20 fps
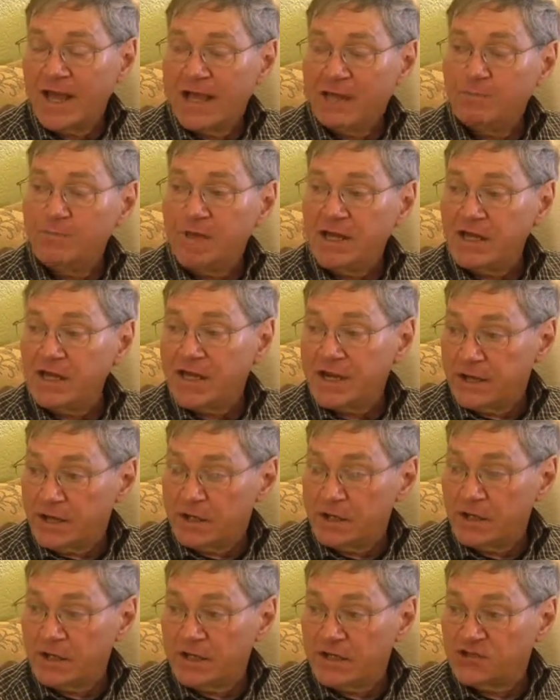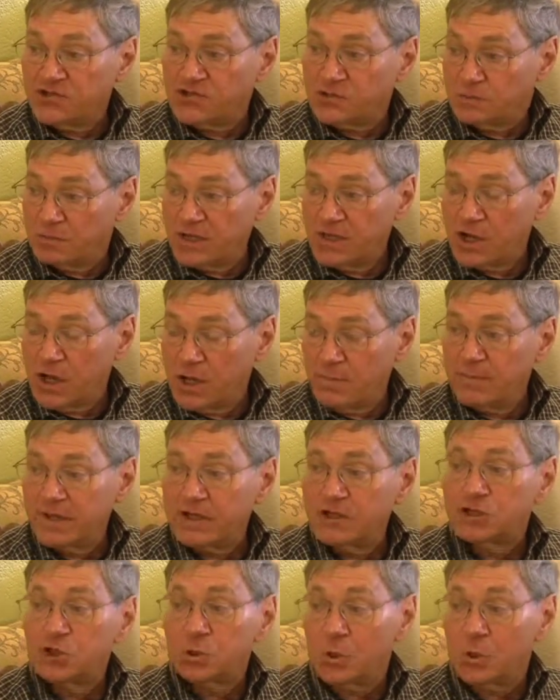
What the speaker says: and many areas becoming